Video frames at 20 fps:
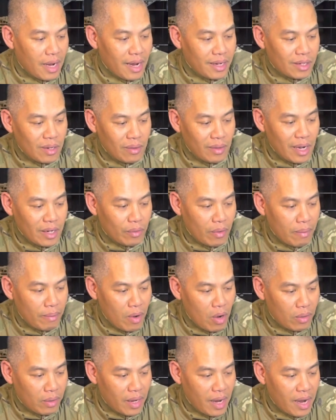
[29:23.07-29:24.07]
I don't like
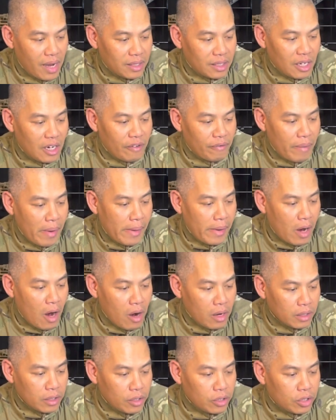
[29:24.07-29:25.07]
remote lines, and if my
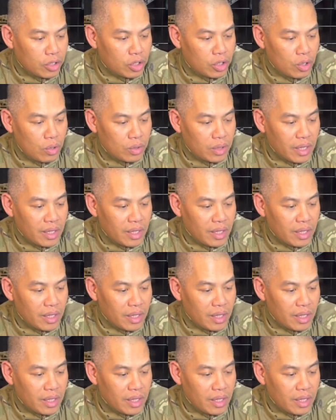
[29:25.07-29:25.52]
archer shoots